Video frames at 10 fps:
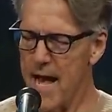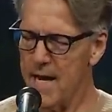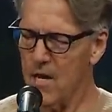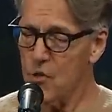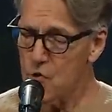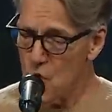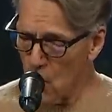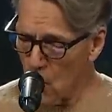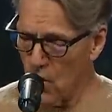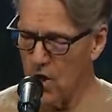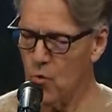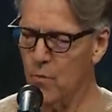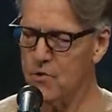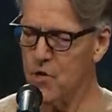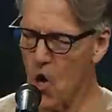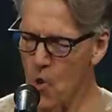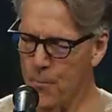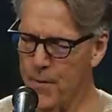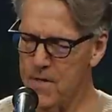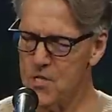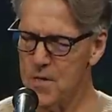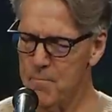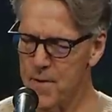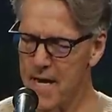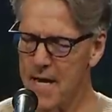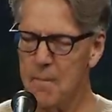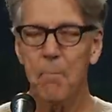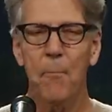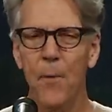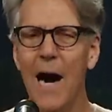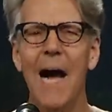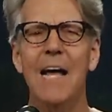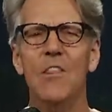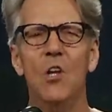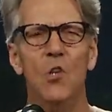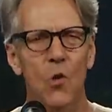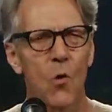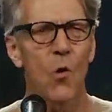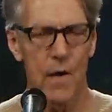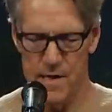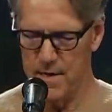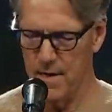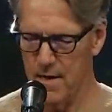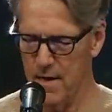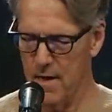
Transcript: and a door was opened to me by the Lord